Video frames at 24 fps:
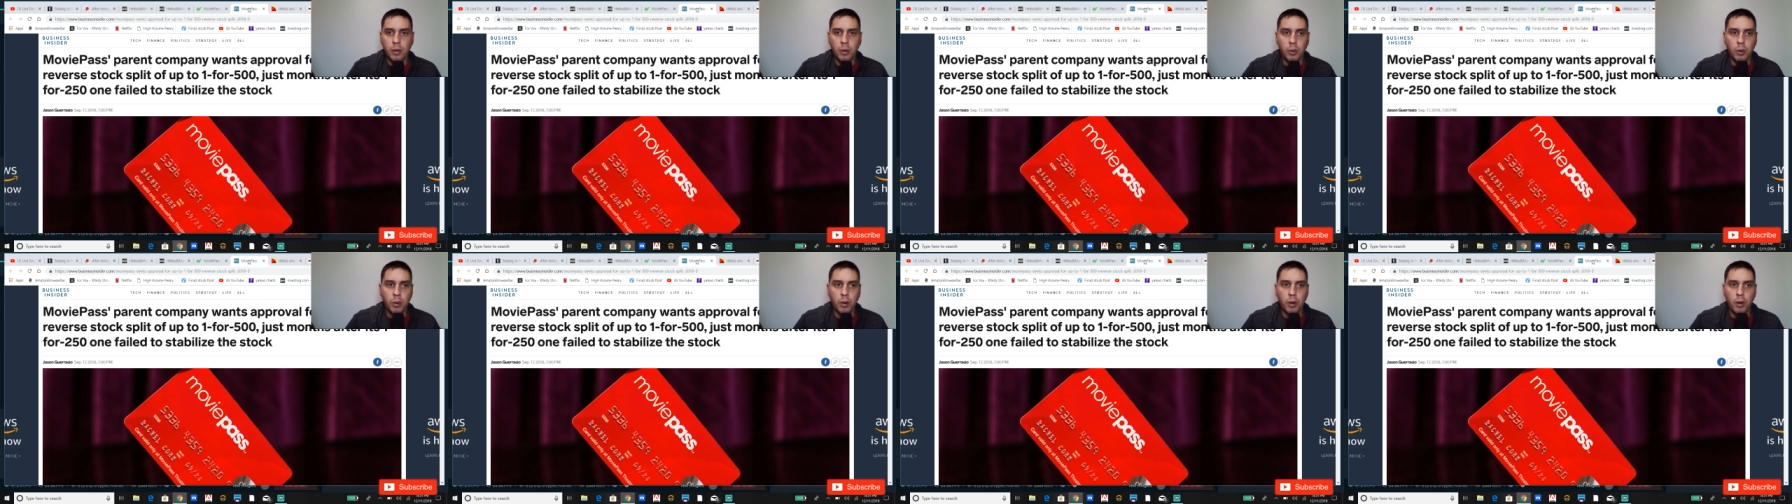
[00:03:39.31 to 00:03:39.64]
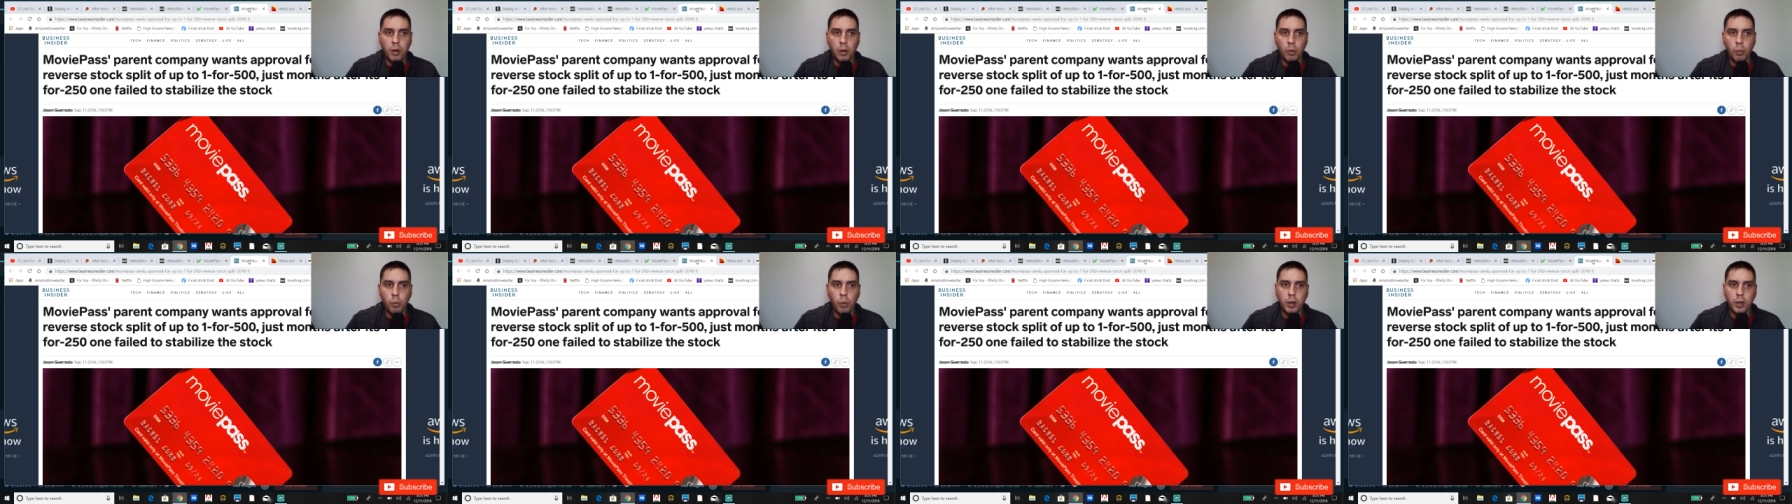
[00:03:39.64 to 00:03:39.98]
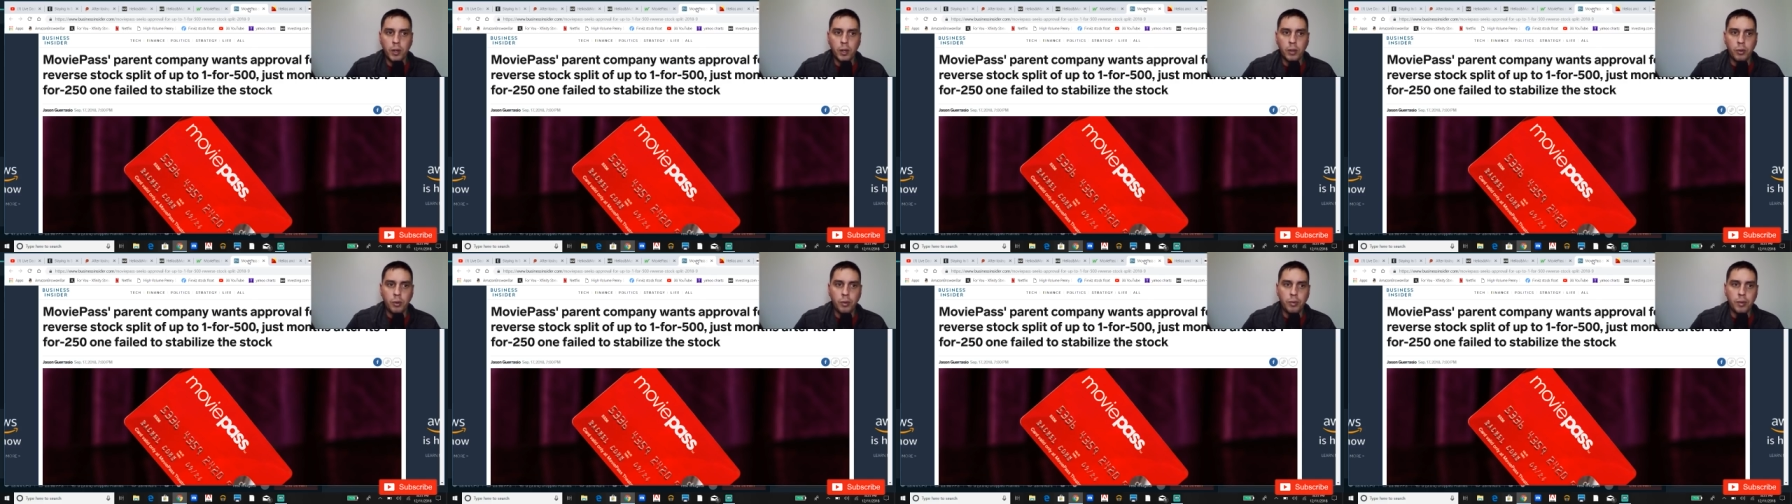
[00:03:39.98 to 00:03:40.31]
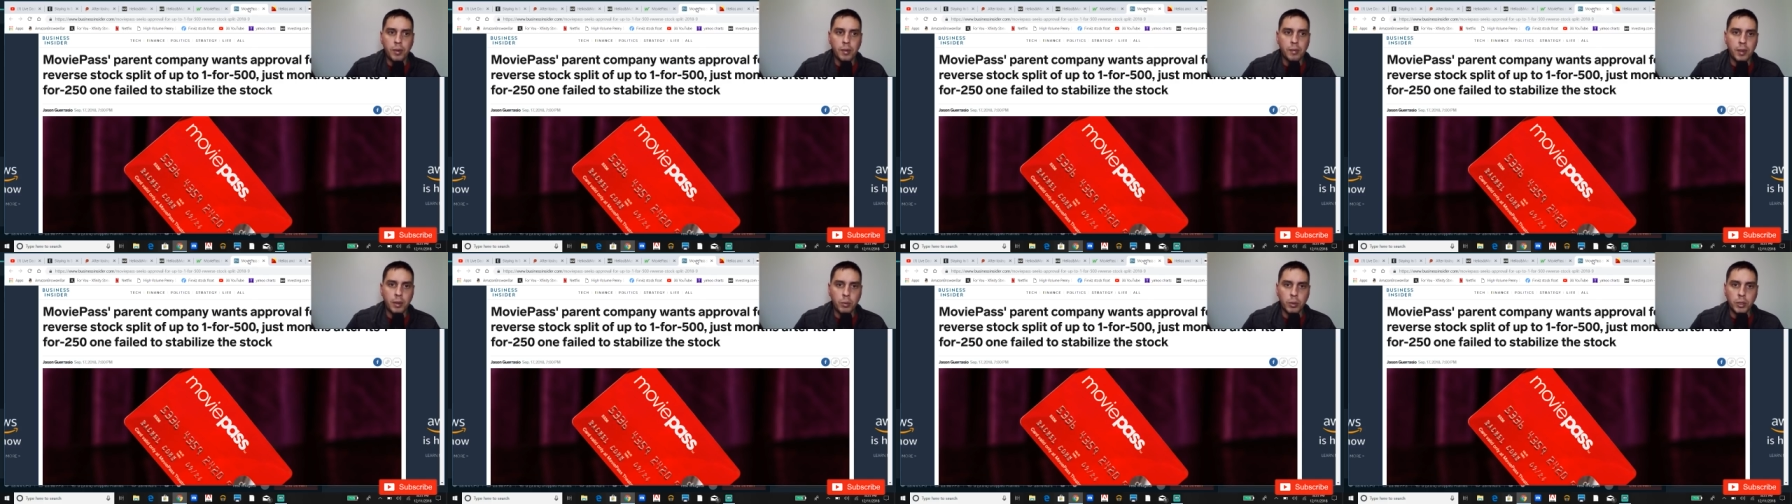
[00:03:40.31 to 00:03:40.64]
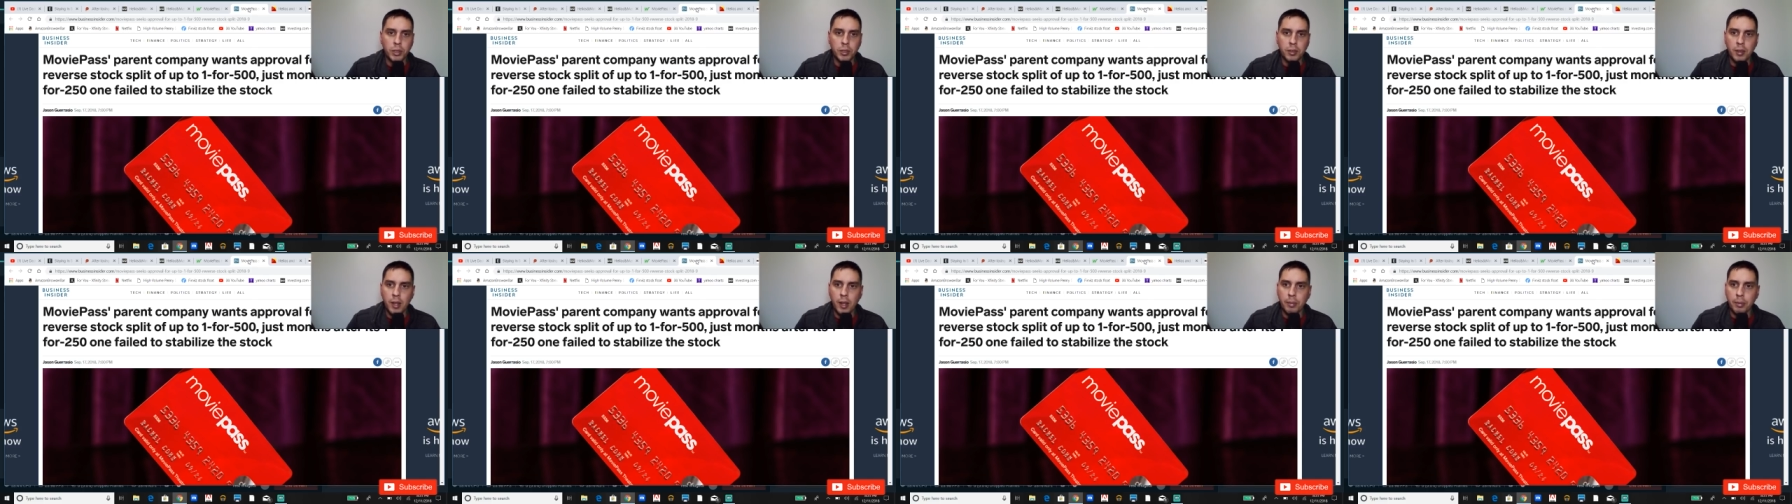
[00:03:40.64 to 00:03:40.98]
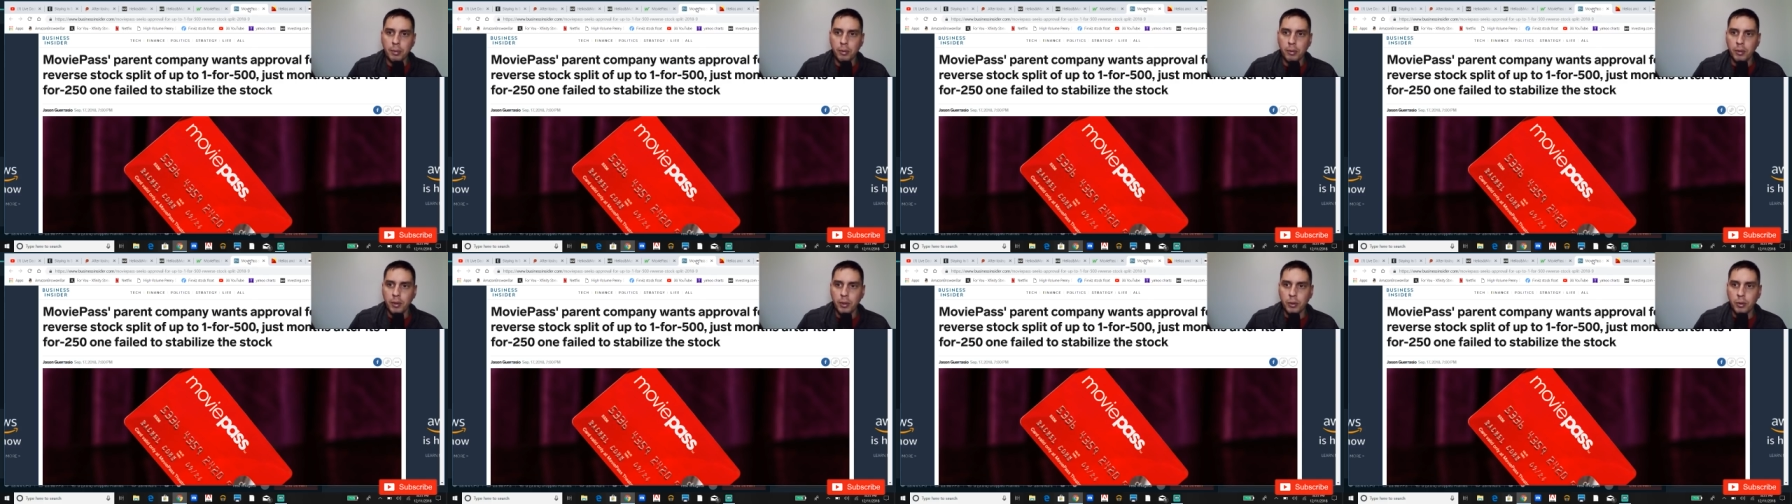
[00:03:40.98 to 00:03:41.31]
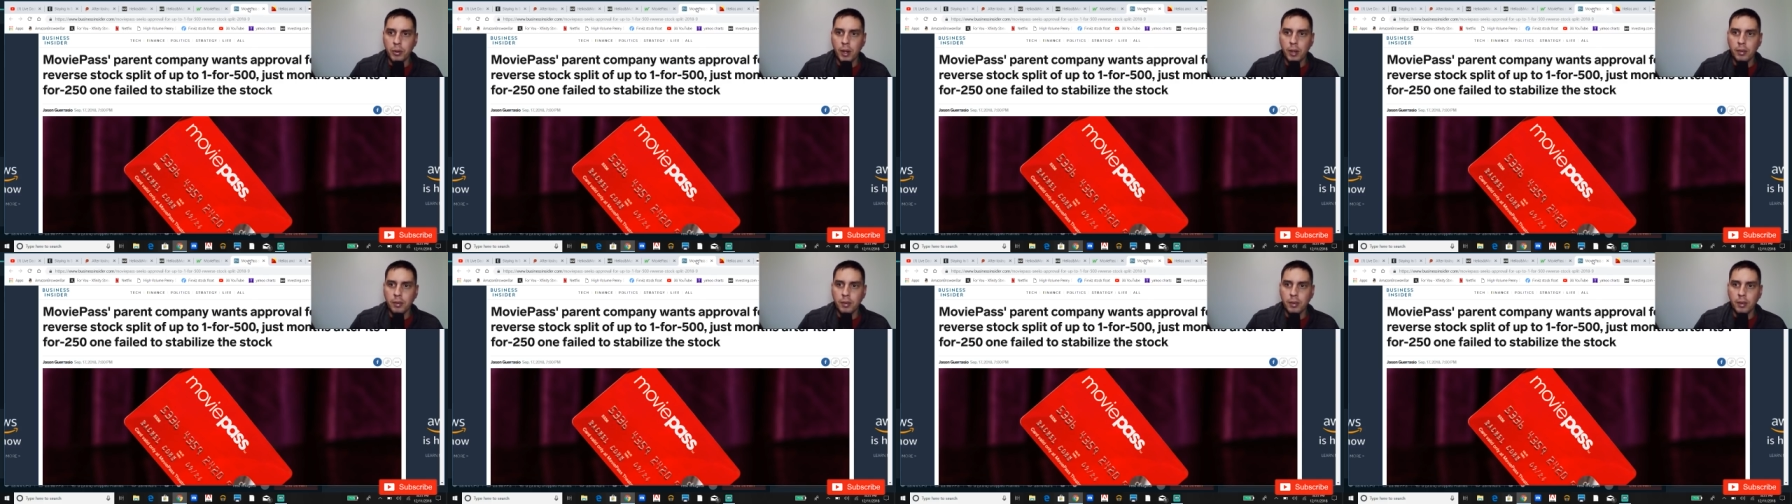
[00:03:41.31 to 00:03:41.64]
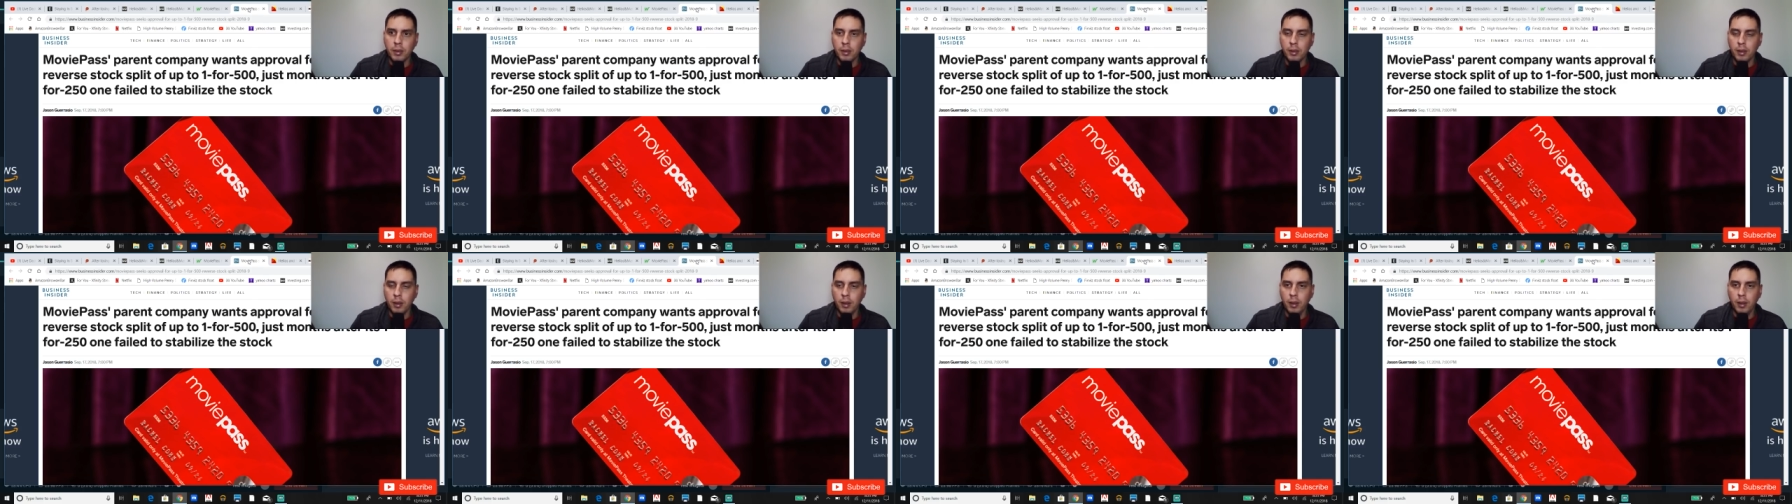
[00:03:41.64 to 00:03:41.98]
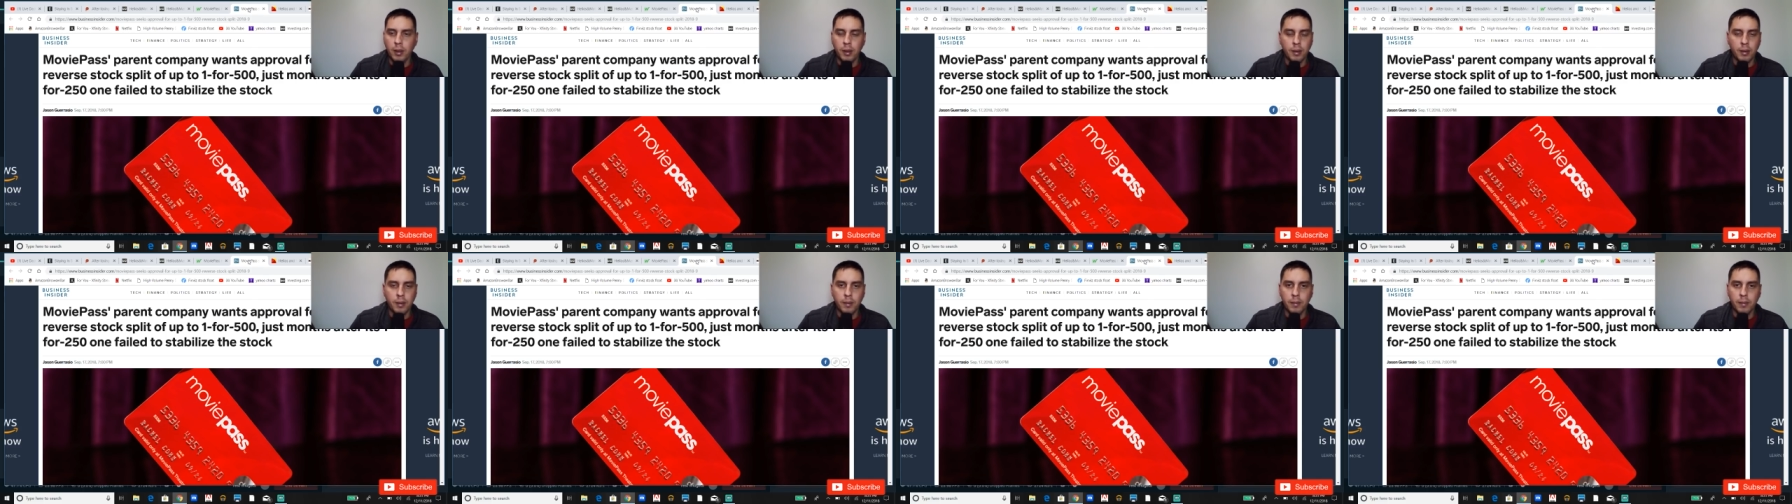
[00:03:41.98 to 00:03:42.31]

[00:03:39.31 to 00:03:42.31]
or a one to two fifty, which is absolutely crazy. Like,